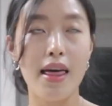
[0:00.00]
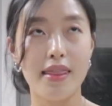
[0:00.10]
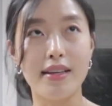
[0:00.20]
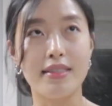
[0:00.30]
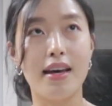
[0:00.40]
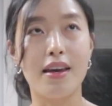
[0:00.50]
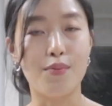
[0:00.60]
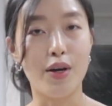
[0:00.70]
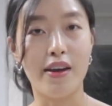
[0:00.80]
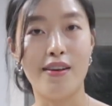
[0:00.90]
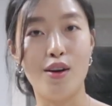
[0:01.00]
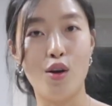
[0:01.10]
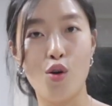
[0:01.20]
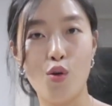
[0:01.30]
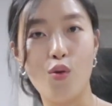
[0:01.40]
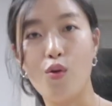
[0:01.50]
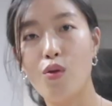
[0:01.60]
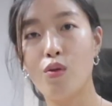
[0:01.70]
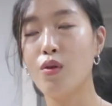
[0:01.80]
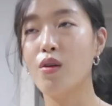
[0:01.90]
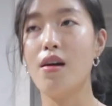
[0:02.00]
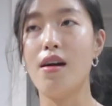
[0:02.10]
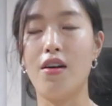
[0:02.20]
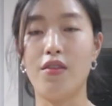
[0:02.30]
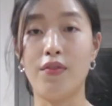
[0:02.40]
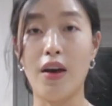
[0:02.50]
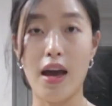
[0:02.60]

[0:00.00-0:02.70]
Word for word: That's like my law of